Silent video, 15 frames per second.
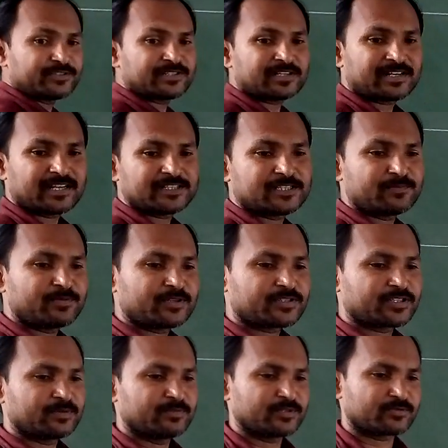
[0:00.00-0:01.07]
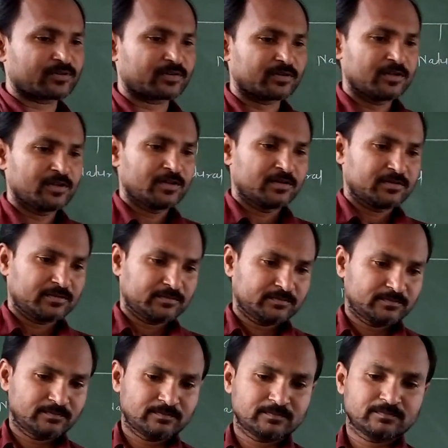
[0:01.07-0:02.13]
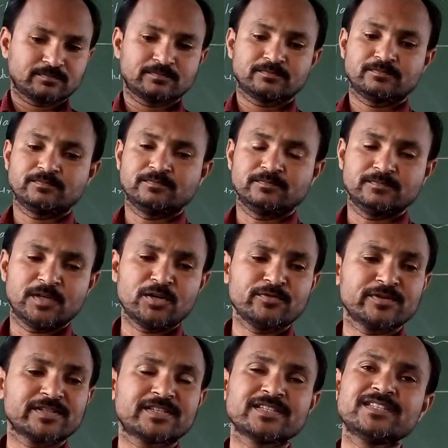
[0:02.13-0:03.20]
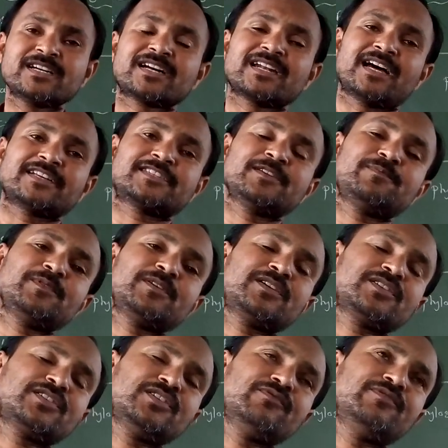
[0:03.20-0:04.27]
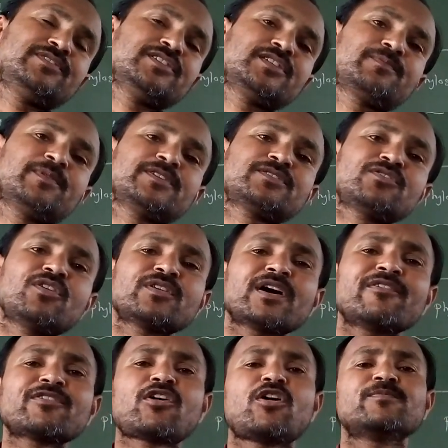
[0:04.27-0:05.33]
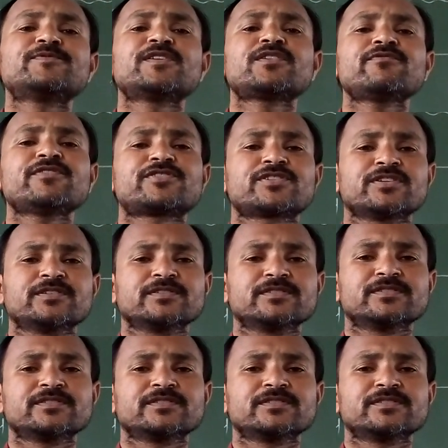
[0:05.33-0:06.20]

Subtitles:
classification means what? Now this is the classification which is based on our observation